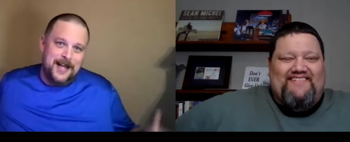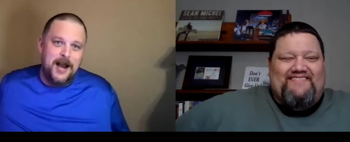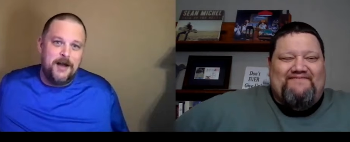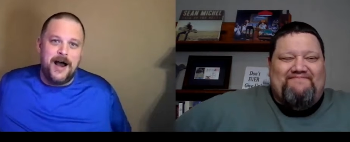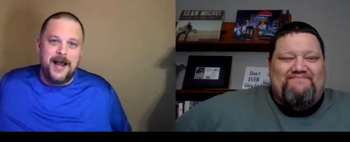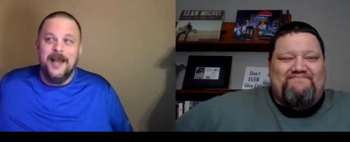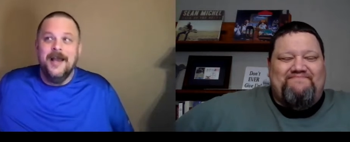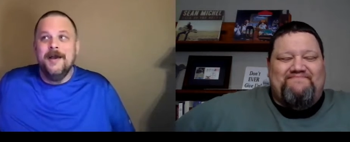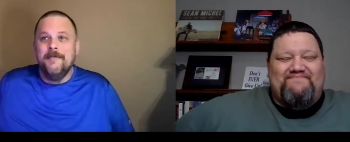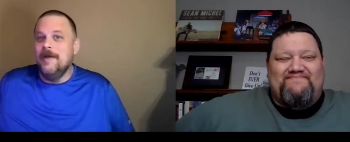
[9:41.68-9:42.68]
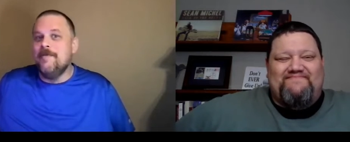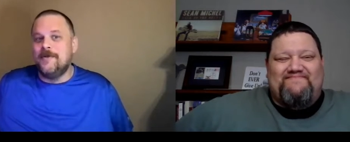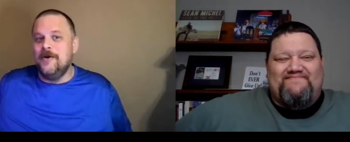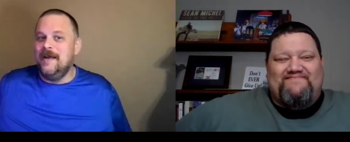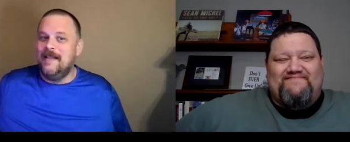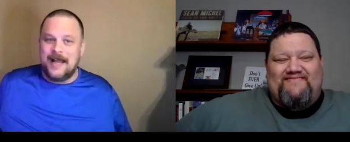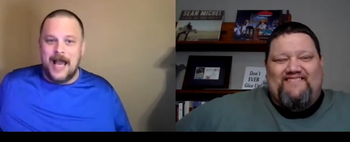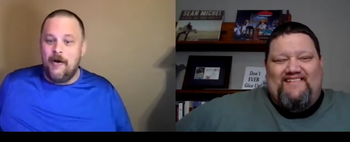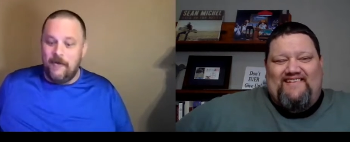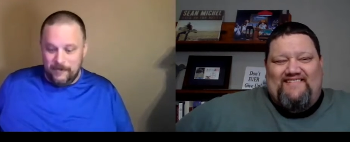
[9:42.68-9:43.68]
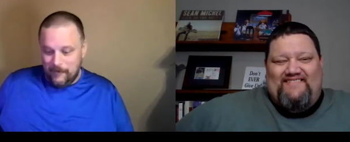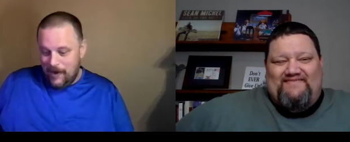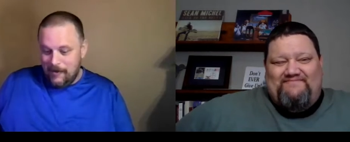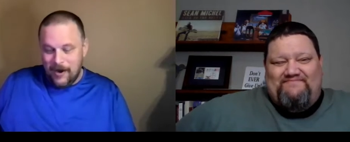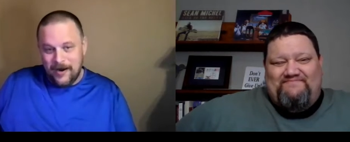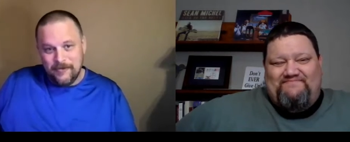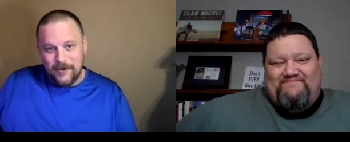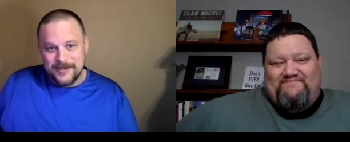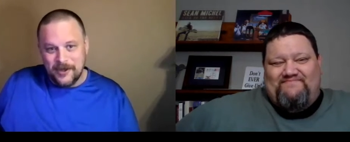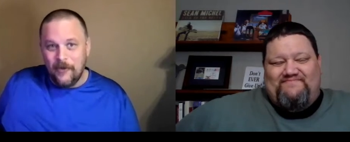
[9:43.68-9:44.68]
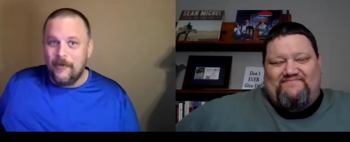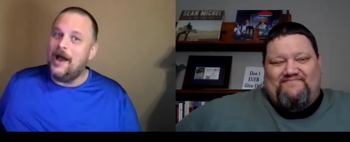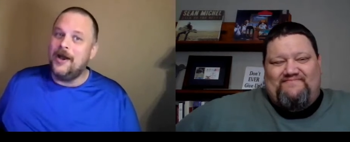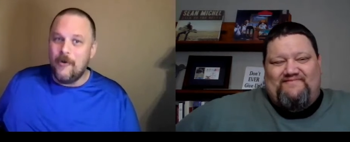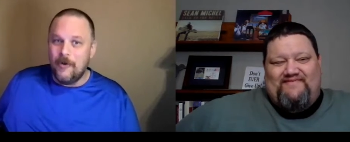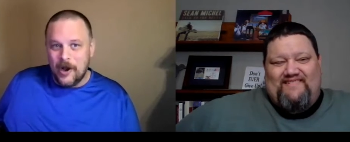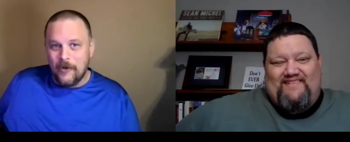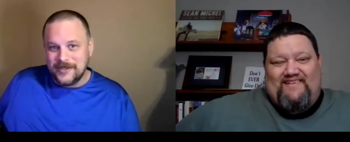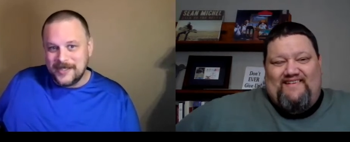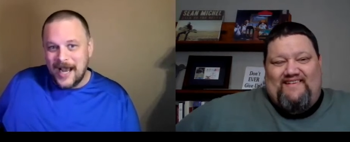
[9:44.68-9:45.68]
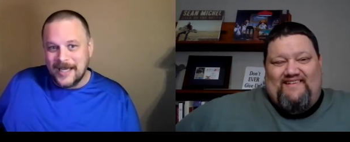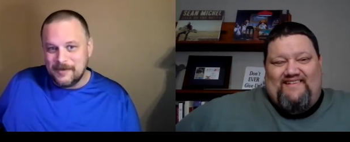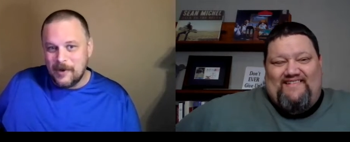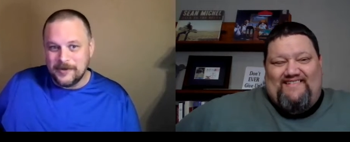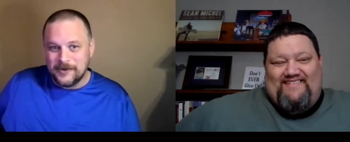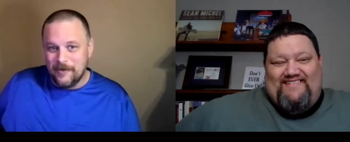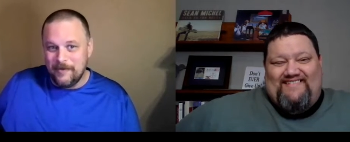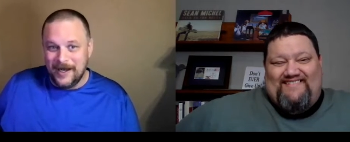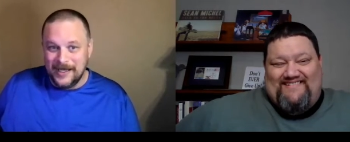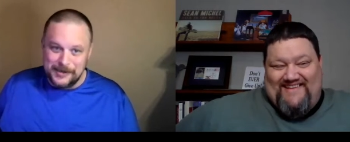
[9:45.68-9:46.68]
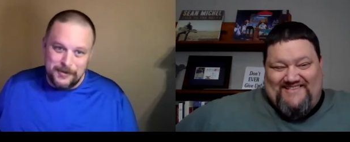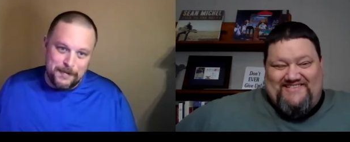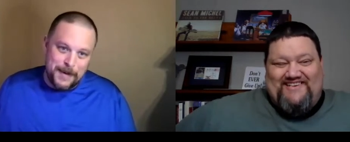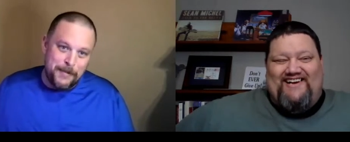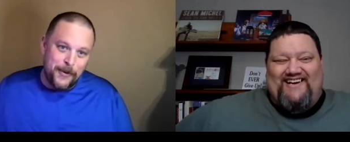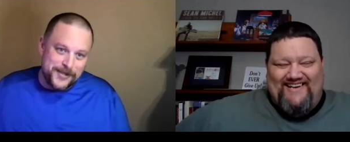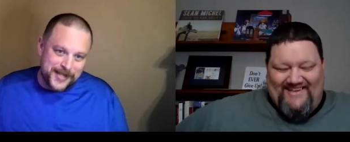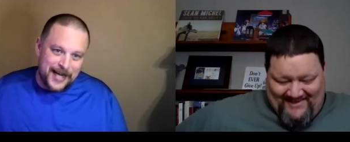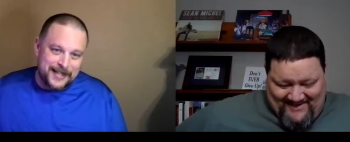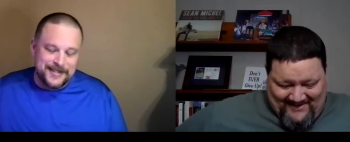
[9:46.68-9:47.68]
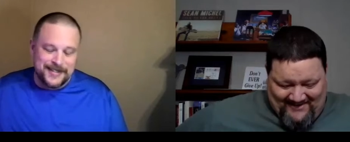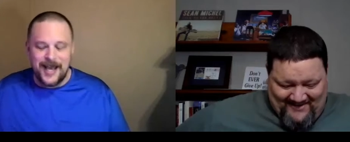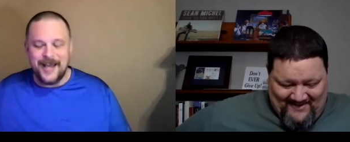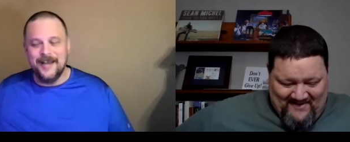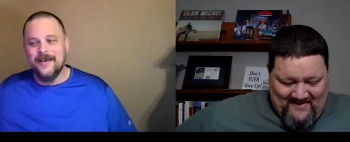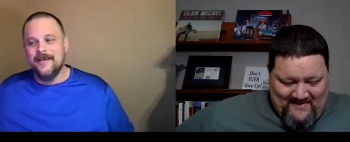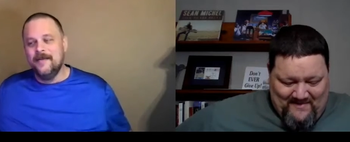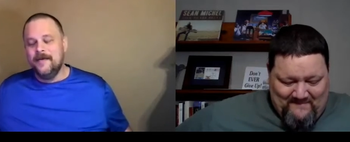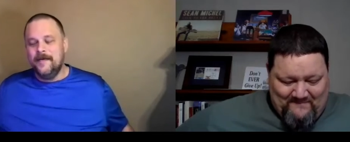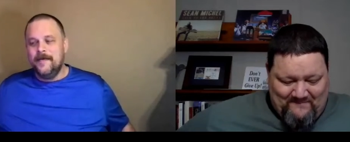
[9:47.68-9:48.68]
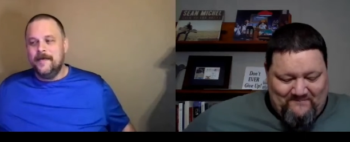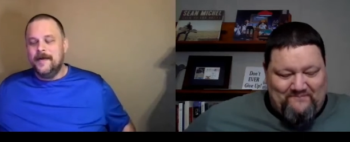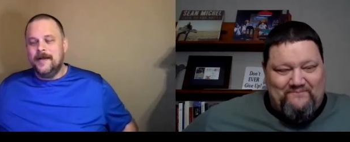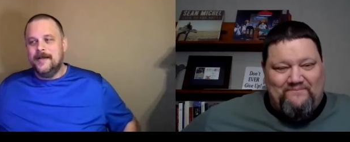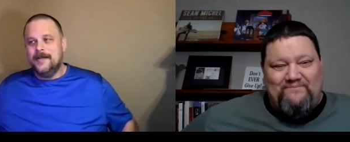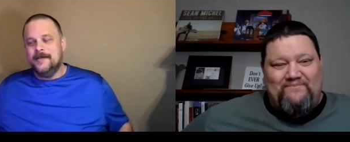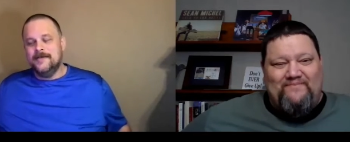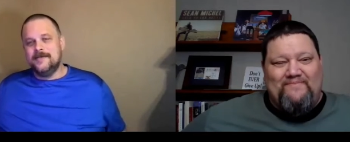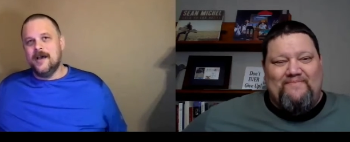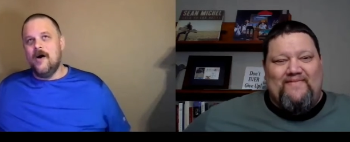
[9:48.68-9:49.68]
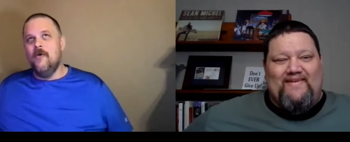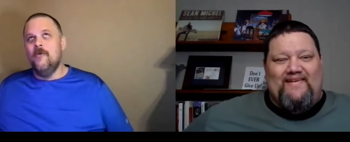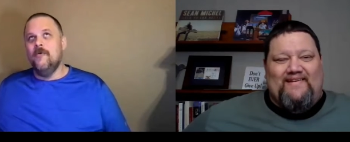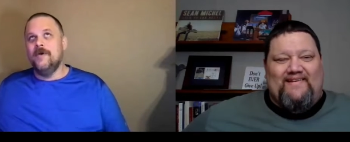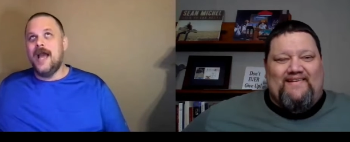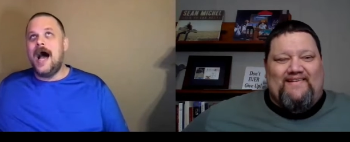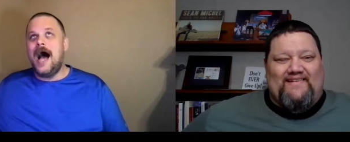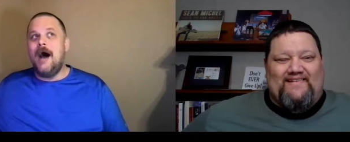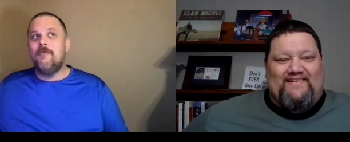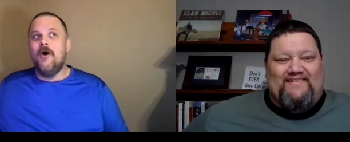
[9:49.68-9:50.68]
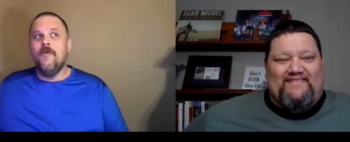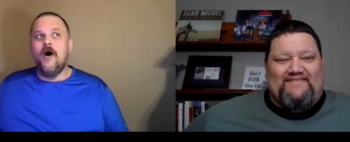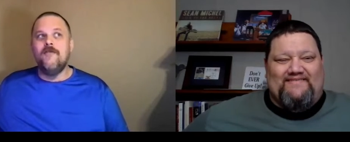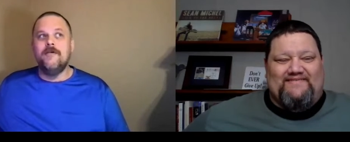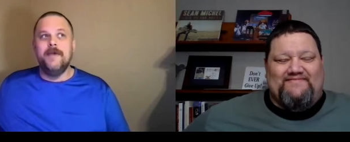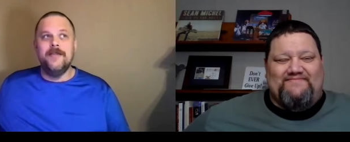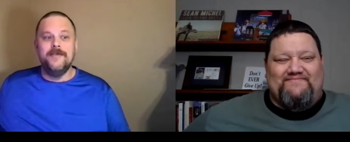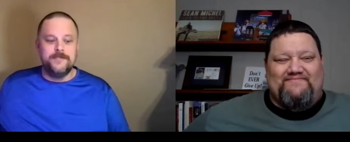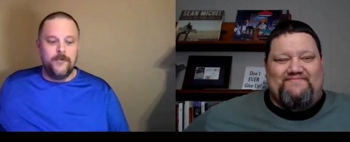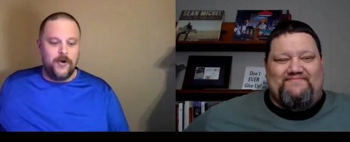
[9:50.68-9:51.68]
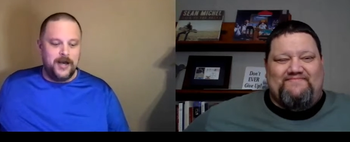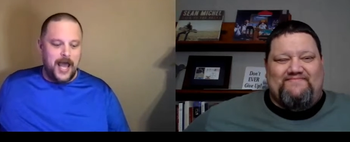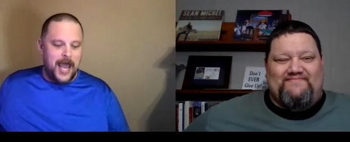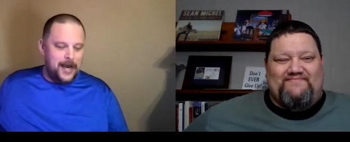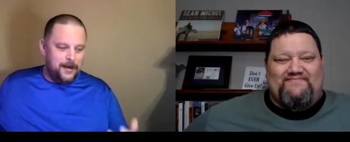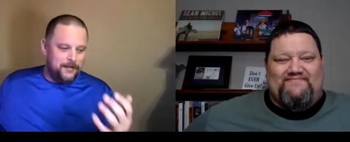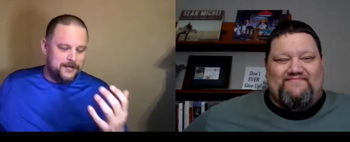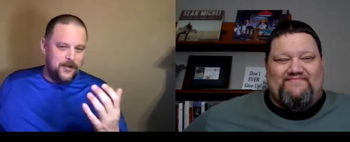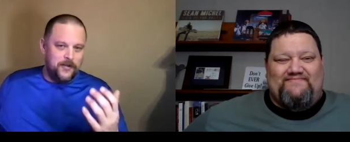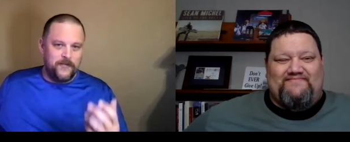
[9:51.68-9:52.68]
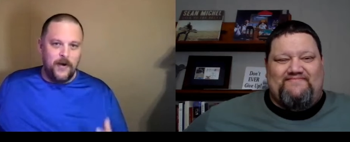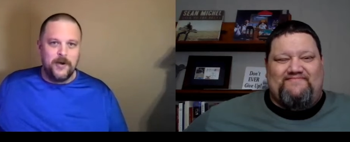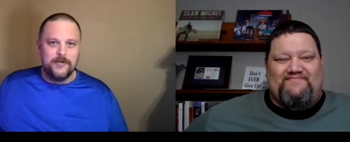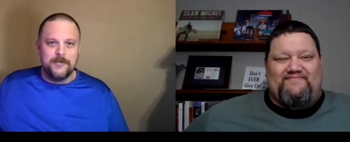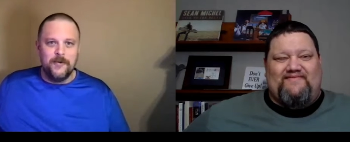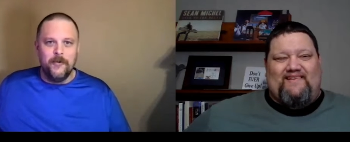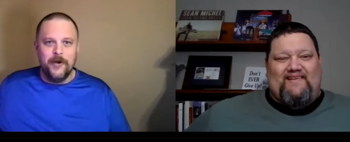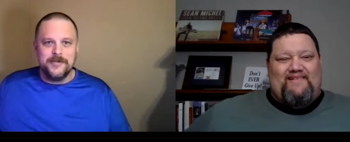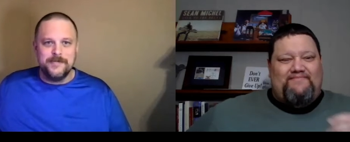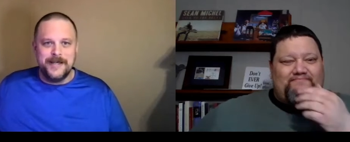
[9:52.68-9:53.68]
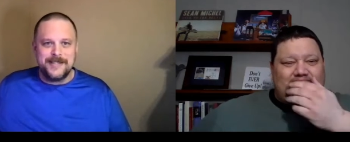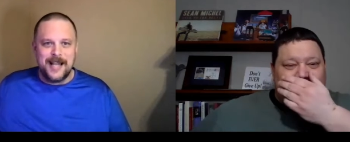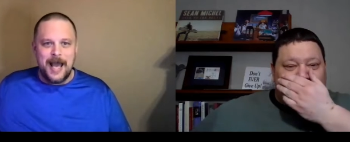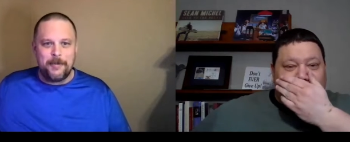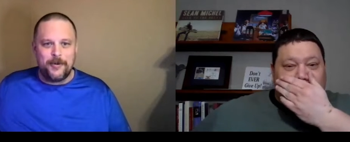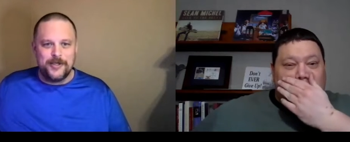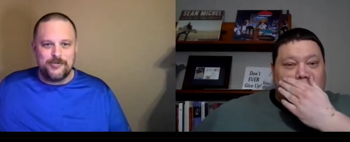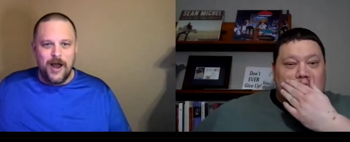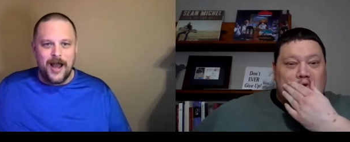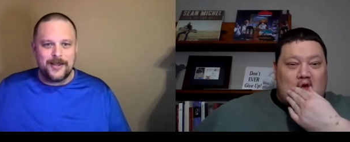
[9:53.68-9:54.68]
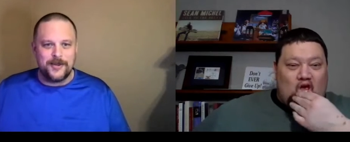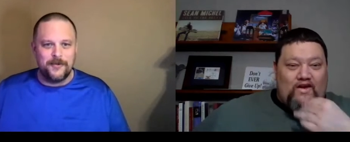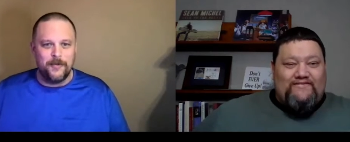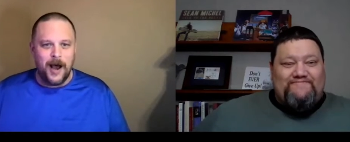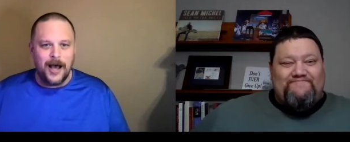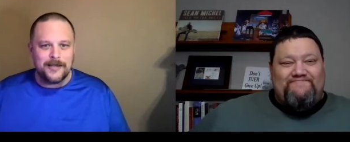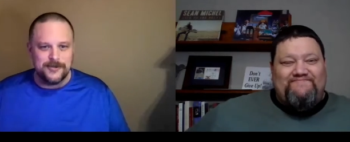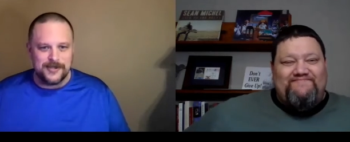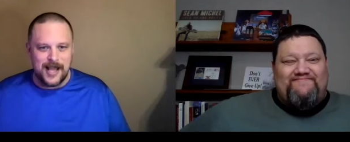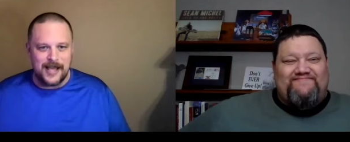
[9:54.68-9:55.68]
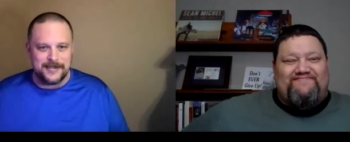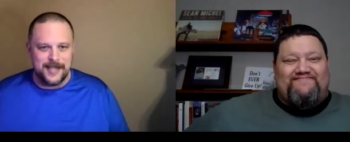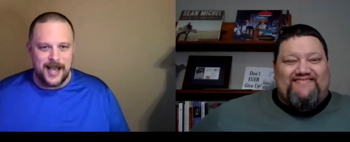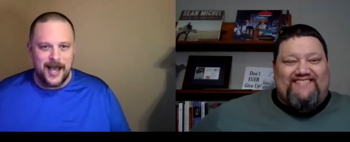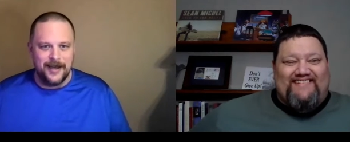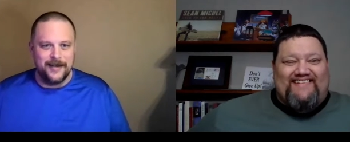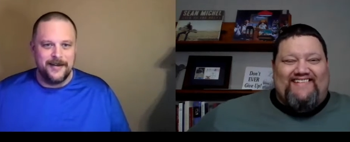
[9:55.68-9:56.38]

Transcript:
Speaker 1: like everybody people tune in like, oh, what, what, what's the whole? I know what the holy schnackers moment was going to be. Let's see what my boys right, got to yeah. say. So yeah, I rolled over in bed this morning. Anna was on the phone. Goes, Will Smith slapped Chris Rock at the Oscars last night,